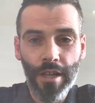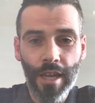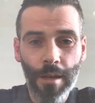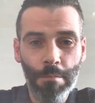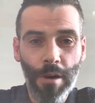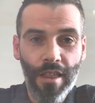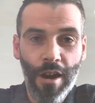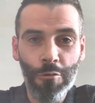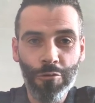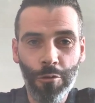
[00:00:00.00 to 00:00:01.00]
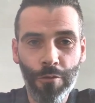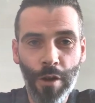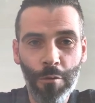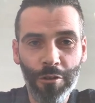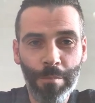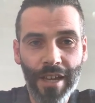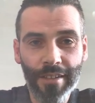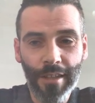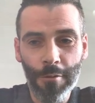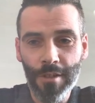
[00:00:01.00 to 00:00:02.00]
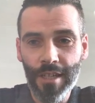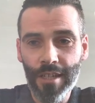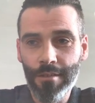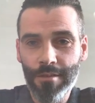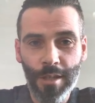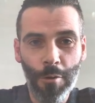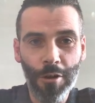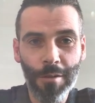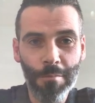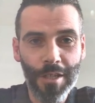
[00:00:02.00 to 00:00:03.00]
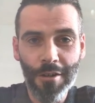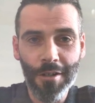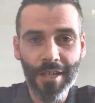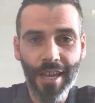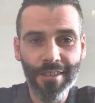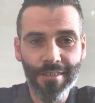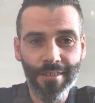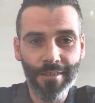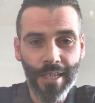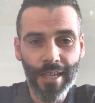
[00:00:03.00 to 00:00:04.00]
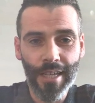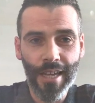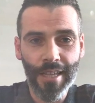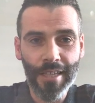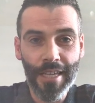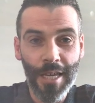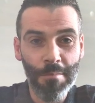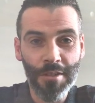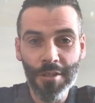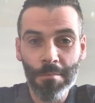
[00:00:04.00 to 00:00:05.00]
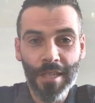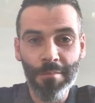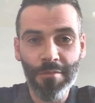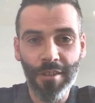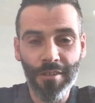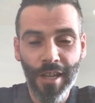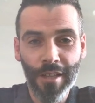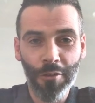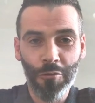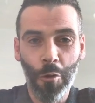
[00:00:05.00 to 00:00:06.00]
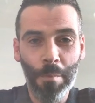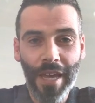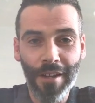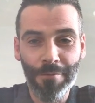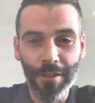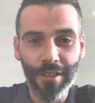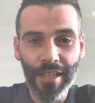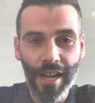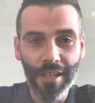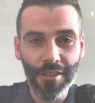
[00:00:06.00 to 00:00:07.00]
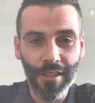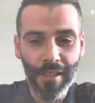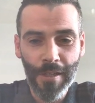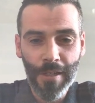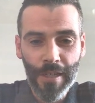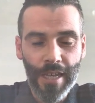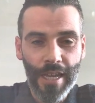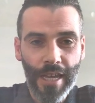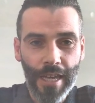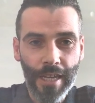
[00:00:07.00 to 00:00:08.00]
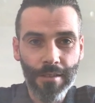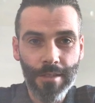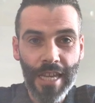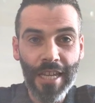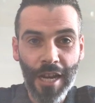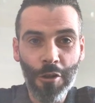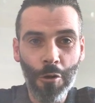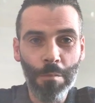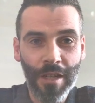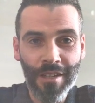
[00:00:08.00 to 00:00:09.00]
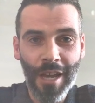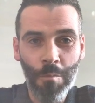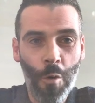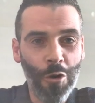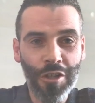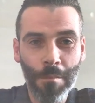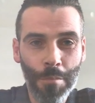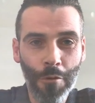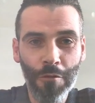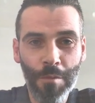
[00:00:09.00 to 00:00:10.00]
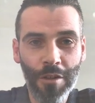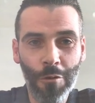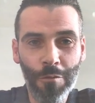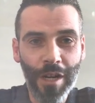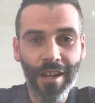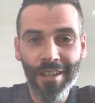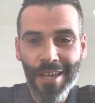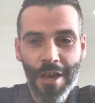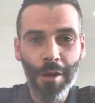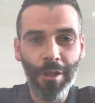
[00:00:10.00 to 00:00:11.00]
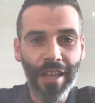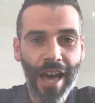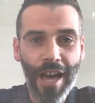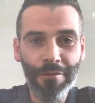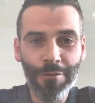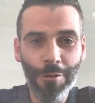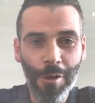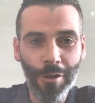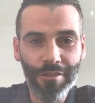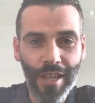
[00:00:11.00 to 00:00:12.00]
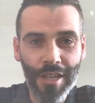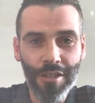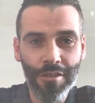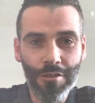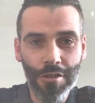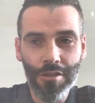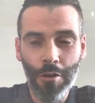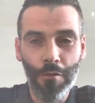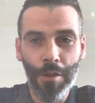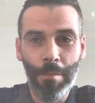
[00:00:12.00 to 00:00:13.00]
but that also filters back down to working with young kids in the game. And sometimes there's no better feeling than actually taking a group and watching improvement over an hour and a half, 2 hour session just off